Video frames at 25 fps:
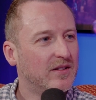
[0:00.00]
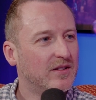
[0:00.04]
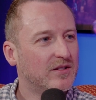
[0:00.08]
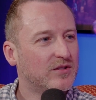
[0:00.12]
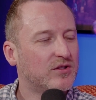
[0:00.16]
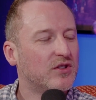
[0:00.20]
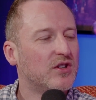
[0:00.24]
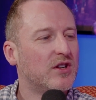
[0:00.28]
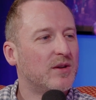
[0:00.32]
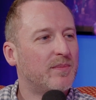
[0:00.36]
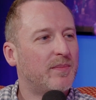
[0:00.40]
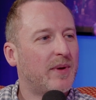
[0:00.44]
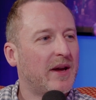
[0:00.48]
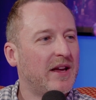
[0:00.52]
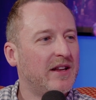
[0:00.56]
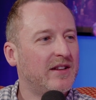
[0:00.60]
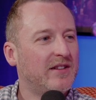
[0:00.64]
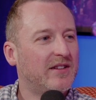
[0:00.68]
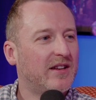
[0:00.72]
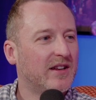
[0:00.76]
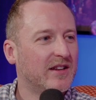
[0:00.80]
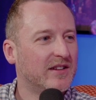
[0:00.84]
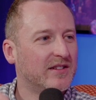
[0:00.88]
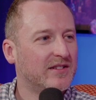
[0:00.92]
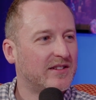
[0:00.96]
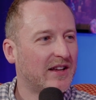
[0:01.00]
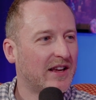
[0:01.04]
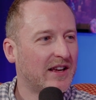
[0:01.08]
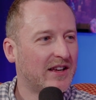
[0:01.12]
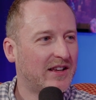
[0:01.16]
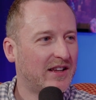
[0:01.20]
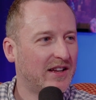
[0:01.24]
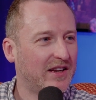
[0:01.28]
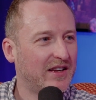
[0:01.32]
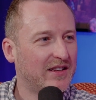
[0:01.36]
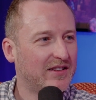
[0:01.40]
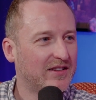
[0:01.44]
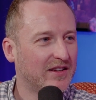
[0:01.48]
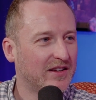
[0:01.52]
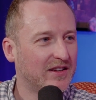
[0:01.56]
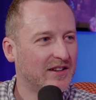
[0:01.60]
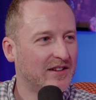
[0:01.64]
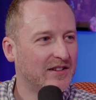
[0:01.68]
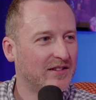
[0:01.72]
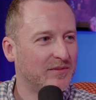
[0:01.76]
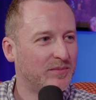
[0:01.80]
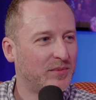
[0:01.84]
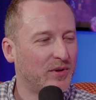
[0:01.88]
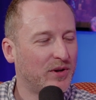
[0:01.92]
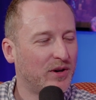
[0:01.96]
So you paint it and decorate it
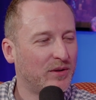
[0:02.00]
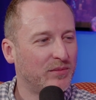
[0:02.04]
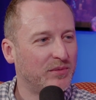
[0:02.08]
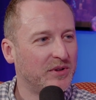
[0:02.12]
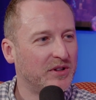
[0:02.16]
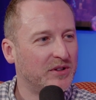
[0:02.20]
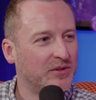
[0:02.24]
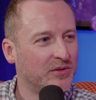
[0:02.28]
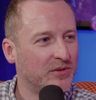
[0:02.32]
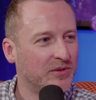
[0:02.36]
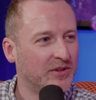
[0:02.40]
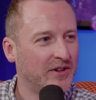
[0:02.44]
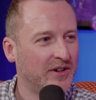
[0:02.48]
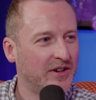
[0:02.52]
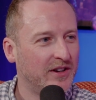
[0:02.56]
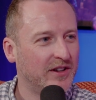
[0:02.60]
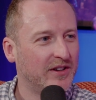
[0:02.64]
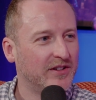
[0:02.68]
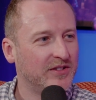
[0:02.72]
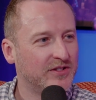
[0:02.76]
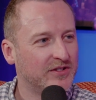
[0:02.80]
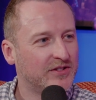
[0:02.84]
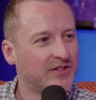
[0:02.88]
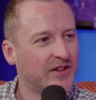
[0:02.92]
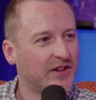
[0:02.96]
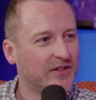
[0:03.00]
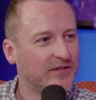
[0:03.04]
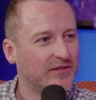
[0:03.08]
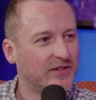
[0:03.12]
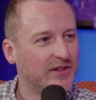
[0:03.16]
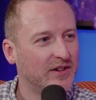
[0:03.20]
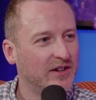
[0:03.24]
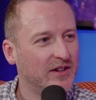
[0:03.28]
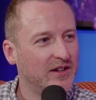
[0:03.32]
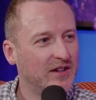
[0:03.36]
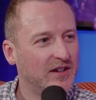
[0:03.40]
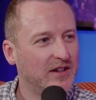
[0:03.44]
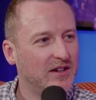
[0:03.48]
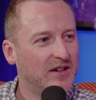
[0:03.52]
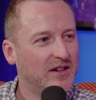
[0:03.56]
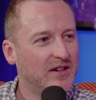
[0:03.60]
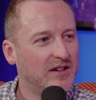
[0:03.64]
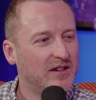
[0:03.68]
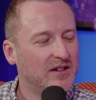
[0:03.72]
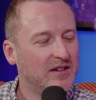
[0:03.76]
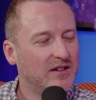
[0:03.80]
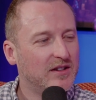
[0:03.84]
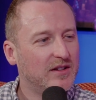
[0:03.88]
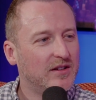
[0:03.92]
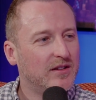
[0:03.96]
and put a wee door in it and stuff.
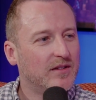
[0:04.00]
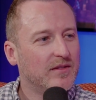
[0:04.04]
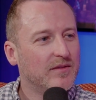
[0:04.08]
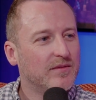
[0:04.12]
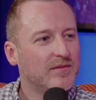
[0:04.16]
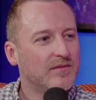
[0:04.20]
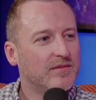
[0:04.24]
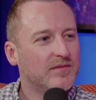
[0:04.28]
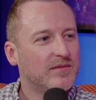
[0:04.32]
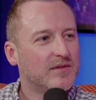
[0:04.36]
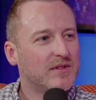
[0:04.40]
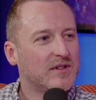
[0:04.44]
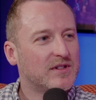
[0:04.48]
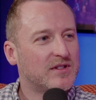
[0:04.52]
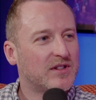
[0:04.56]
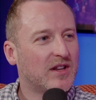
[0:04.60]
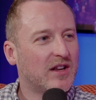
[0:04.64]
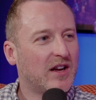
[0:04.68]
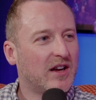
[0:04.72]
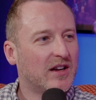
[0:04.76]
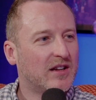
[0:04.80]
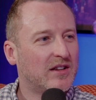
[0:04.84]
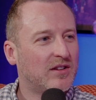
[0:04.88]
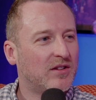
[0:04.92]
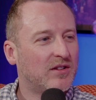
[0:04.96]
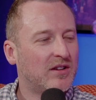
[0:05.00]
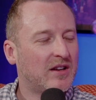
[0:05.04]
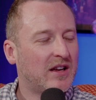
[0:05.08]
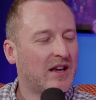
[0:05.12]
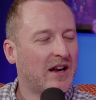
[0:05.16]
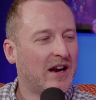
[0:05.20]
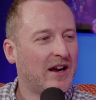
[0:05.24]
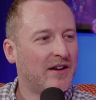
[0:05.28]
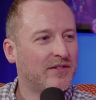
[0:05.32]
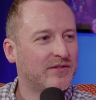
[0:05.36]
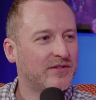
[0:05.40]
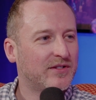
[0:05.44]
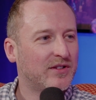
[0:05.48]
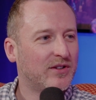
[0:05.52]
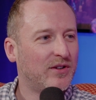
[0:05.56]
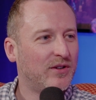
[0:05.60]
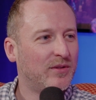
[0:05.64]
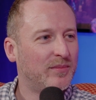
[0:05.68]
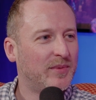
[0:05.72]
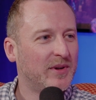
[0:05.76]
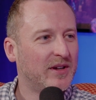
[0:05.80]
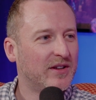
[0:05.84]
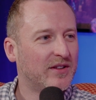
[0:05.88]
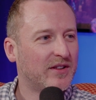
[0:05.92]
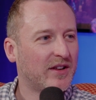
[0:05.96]
It's like a craft
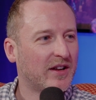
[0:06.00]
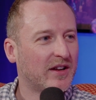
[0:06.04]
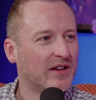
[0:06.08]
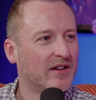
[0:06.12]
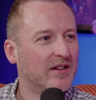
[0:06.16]
hobby thing.